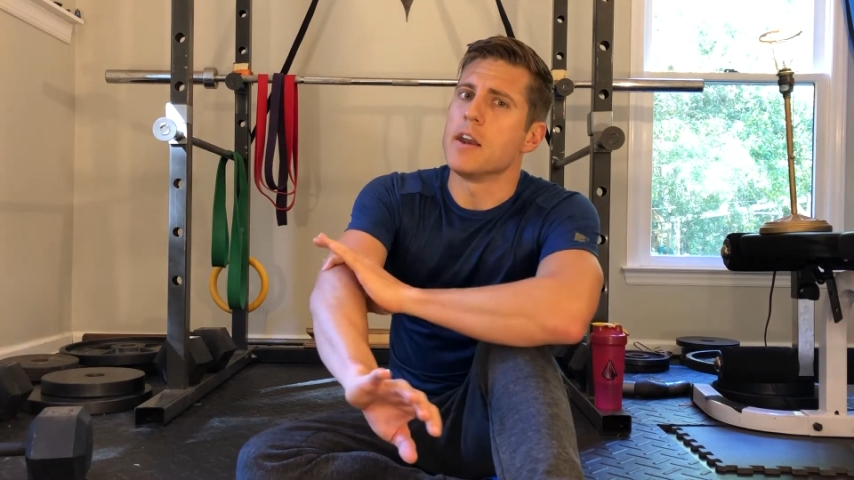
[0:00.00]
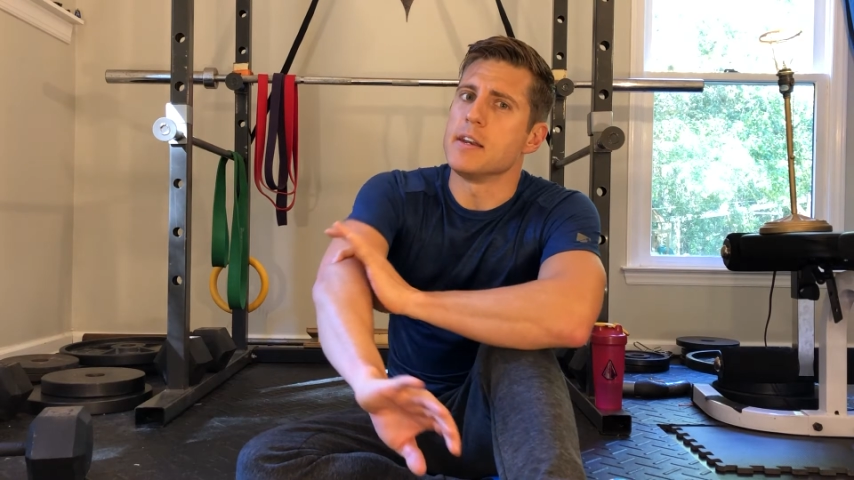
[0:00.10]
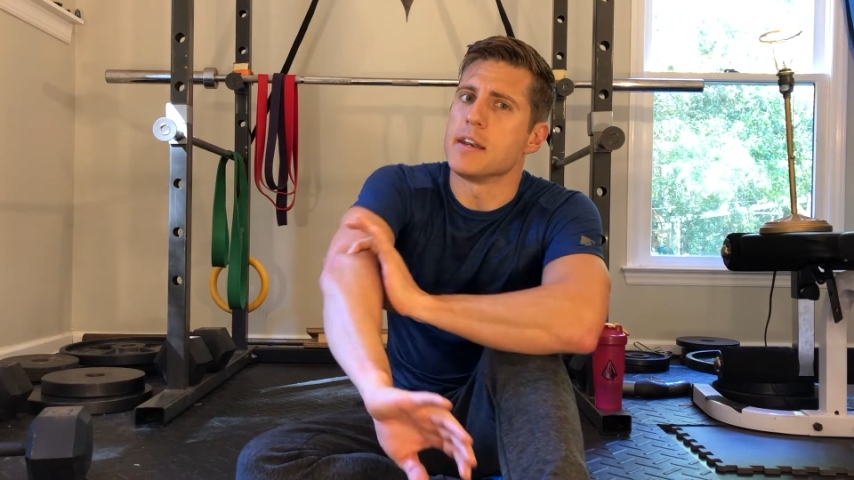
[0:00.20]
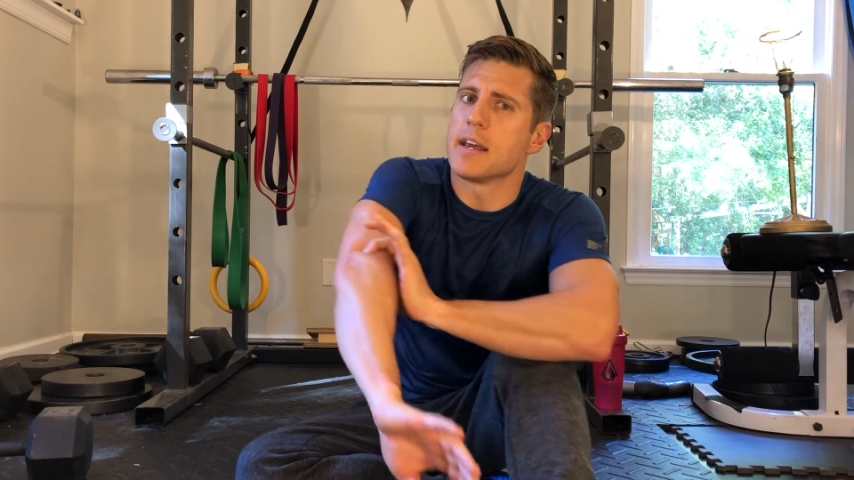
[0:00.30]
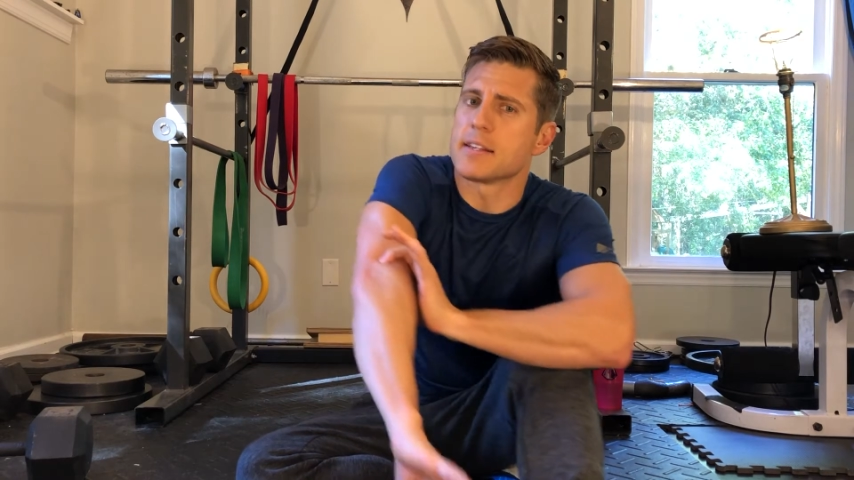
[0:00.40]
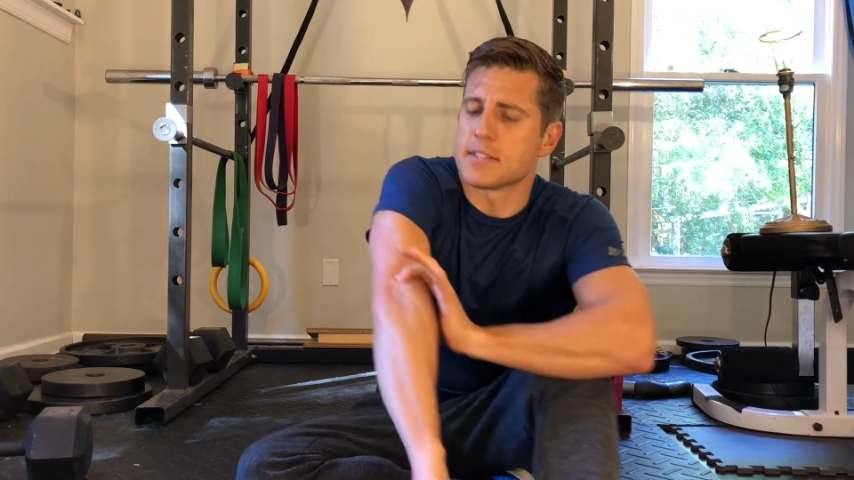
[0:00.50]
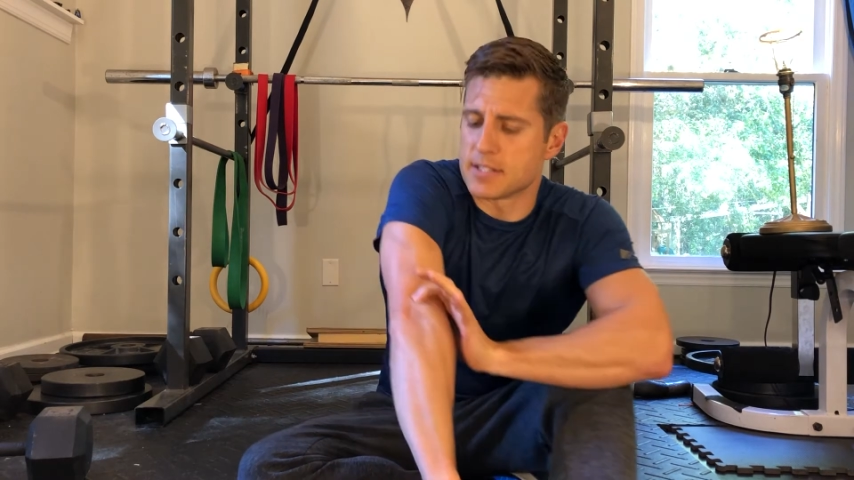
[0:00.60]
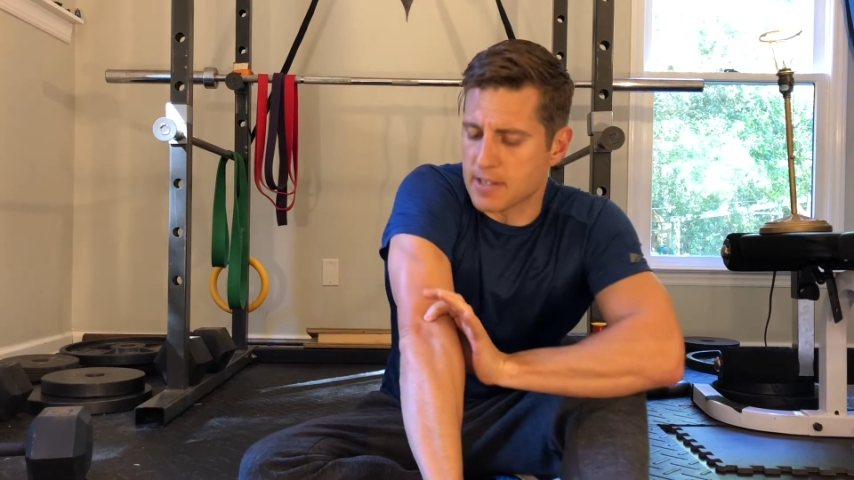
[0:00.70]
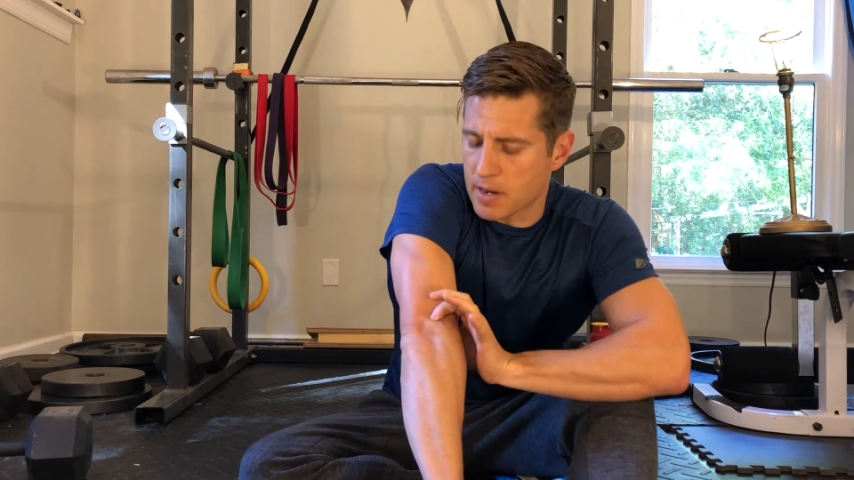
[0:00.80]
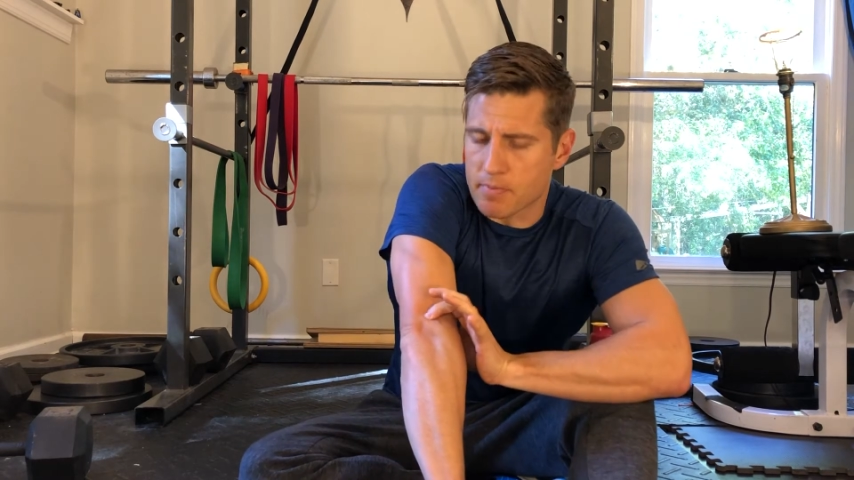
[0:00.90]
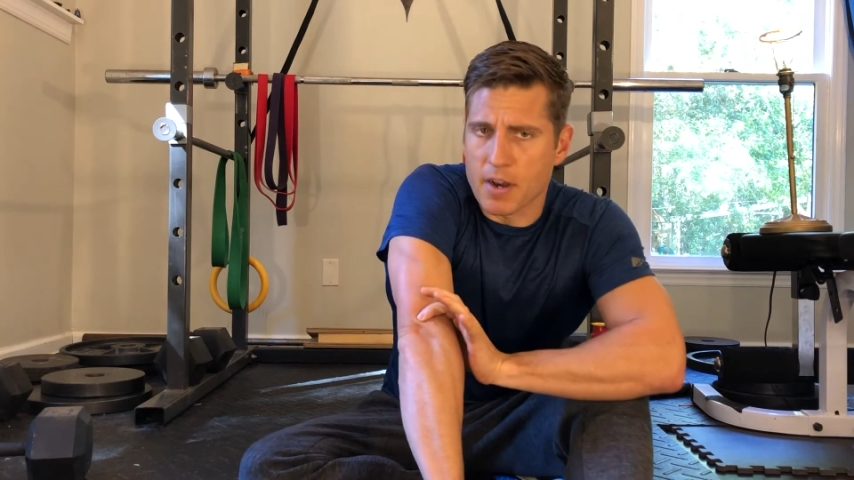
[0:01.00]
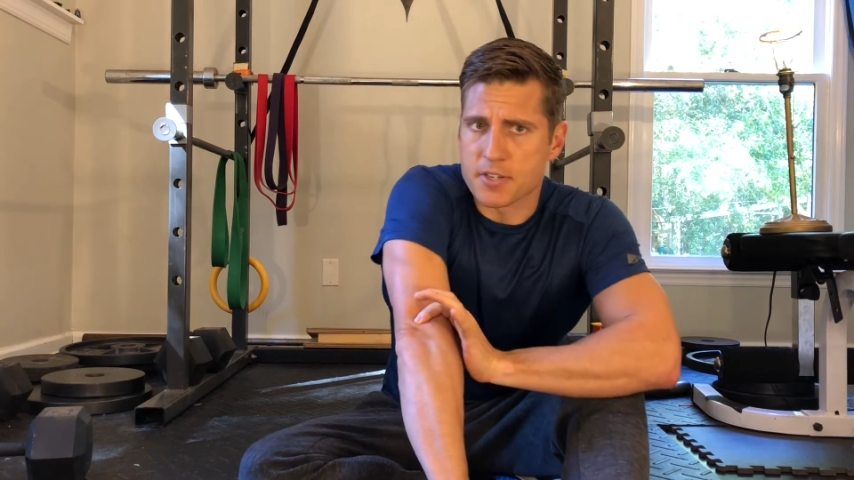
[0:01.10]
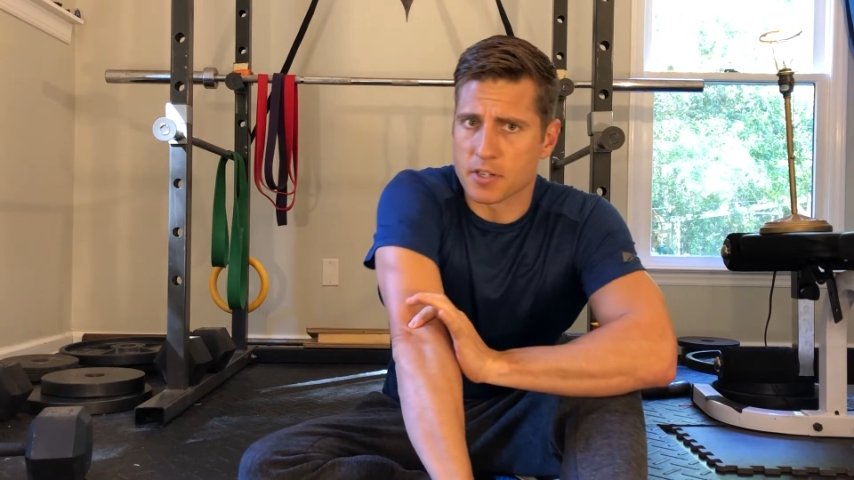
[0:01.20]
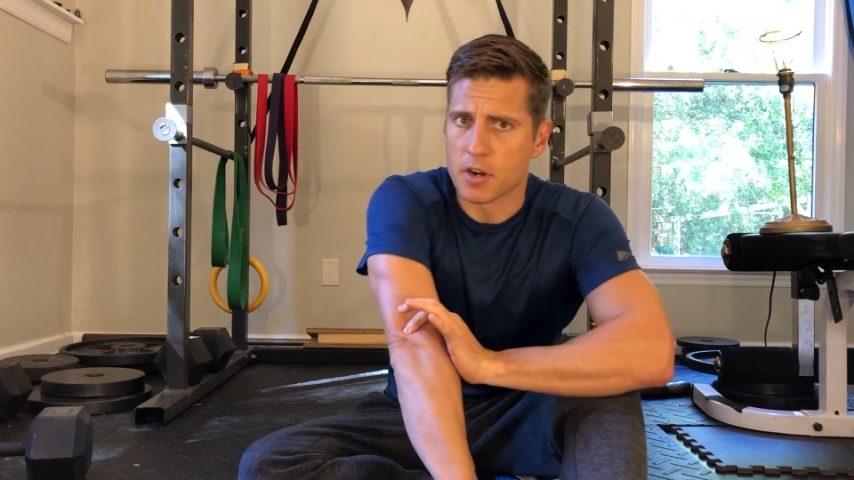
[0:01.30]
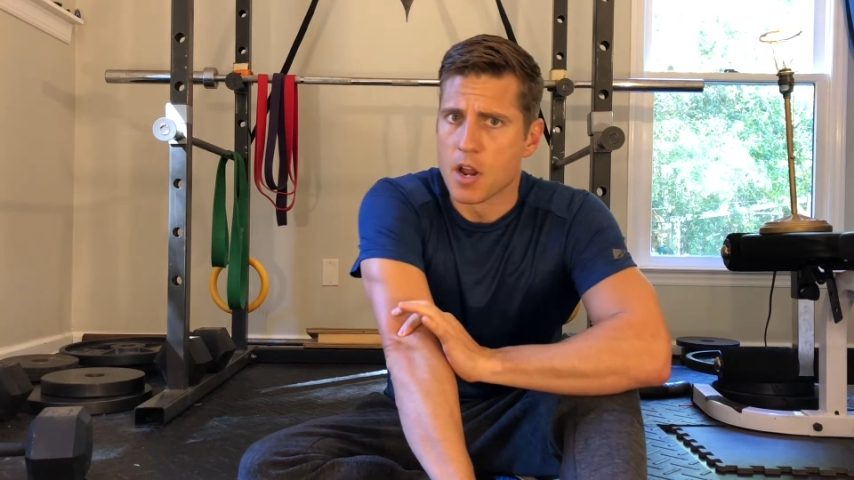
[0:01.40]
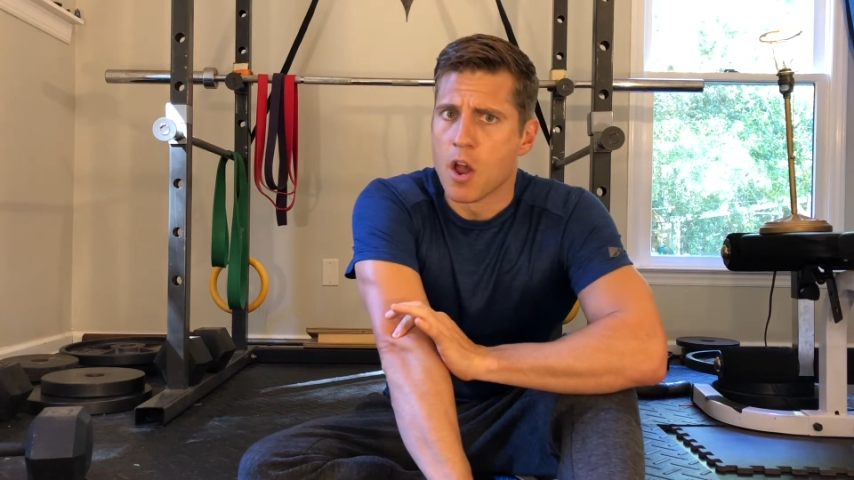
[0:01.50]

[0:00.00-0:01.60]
unnecessary pressure